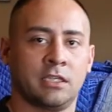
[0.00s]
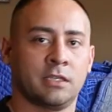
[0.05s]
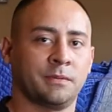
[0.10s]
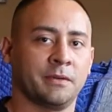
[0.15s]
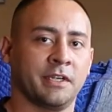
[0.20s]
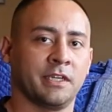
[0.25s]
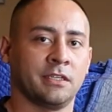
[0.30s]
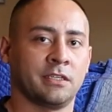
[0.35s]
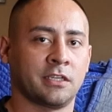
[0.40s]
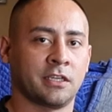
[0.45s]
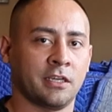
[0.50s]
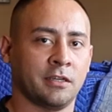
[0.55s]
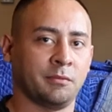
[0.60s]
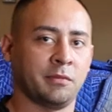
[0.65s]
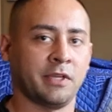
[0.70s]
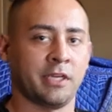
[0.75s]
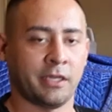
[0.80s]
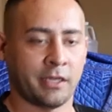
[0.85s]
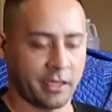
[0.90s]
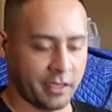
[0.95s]
springs can
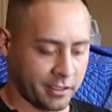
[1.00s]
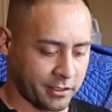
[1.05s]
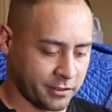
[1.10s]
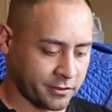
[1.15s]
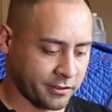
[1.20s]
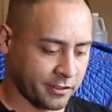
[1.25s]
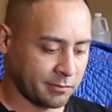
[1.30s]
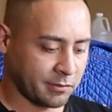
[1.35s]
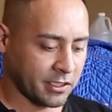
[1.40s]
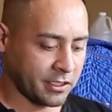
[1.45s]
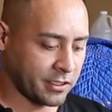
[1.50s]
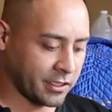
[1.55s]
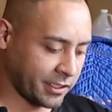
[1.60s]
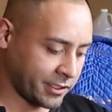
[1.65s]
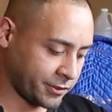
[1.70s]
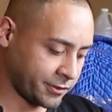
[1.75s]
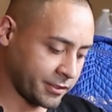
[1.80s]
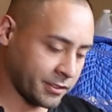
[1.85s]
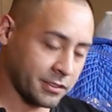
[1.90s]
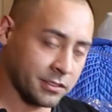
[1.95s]
be extremely
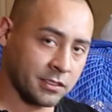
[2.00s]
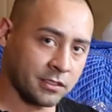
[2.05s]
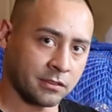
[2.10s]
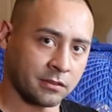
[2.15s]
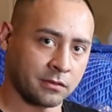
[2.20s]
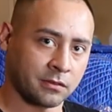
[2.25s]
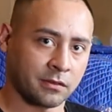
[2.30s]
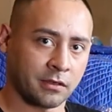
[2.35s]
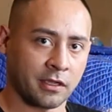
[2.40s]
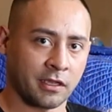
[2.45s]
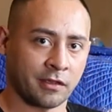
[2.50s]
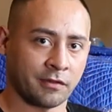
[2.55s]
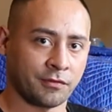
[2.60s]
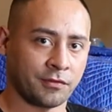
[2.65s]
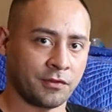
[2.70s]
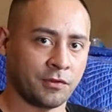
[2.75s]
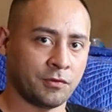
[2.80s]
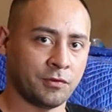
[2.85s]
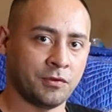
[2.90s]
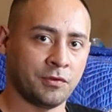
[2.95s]
dangerous, so if
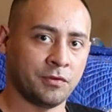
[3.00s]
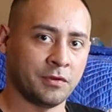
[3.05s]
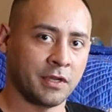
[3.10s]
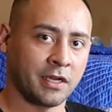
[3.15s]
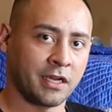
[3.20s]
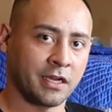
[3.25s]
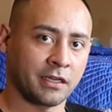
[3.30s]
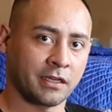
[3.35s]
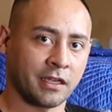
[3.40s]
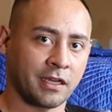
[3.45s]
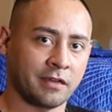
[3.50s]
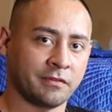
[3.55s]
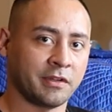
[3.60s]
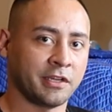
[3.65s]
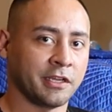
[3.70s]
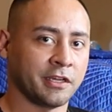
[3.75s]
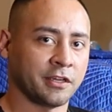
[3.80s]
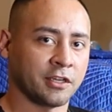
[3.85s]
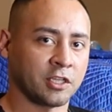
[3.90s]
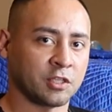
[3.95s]
you do not have
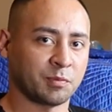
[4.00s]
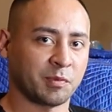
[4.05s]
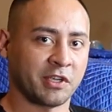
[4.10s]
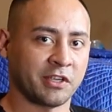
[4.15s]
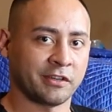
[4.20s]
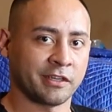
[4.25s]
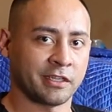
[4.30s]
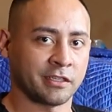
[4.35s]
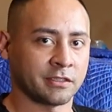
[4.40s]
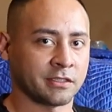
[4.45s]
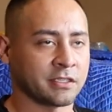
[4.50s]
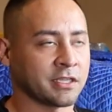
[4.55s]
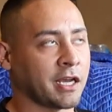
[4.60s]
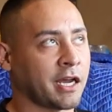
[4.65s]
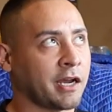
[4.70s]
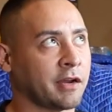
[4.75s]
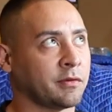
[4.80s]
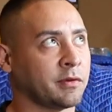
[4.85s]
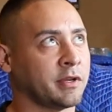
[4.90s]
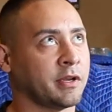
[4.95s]
any experience,
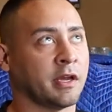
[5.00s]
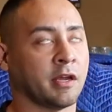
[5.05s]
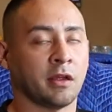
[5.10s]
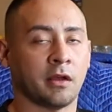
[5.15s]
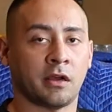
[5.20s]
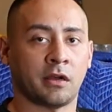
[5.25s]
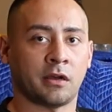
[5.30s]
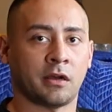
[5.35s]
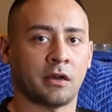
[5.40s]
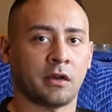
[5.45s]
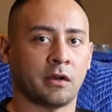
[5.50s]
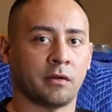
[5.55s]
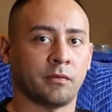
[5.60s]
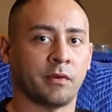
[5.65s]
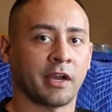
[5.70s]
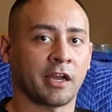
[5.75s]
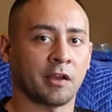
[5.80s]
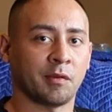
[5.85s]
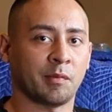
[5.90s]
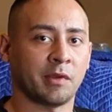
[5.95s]
I would
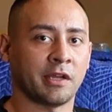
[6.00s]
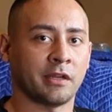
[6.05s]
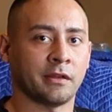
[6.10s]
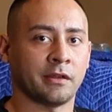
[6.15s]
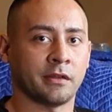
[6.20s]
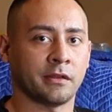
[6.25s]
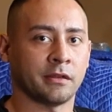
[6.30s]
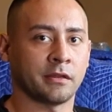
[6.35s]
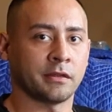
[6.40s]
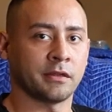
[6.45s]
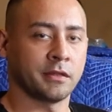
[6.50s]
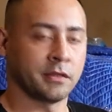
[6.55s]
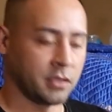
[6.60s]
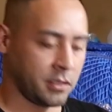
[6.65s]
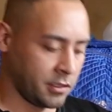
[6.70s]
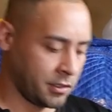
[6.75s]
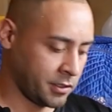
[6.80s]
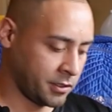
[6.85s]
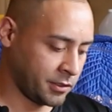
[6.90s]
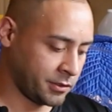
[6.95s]
recommend
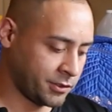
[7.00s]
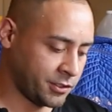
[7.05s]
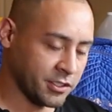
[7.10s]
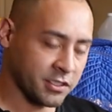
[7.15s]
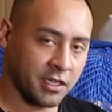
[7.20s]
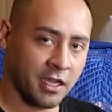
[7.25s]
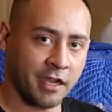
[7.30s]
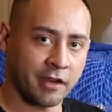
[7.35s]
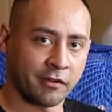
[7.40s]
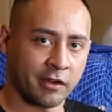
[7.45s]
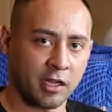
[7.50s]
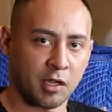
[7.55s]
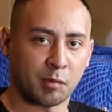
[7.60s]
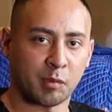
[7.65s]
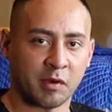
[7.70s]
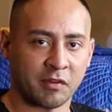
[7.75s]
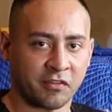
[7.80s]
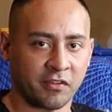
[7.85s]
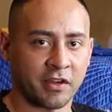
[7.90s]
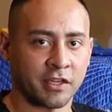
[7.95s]
just hiring a
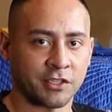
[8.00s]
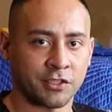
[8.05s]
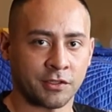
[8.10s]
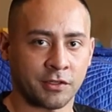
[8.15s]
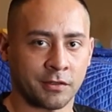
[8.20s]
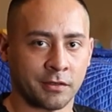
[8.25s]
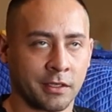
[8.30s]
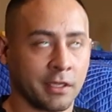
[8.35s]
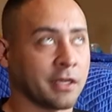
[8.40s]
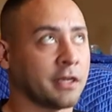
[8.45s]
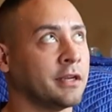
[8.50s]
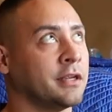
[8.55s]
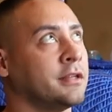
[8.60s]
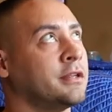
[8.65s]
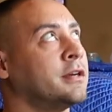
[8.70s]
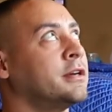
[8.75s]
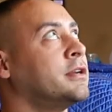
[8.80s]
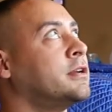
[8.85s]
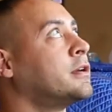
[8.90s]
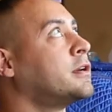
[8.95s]
professional to get it
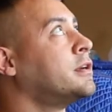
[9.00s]
done.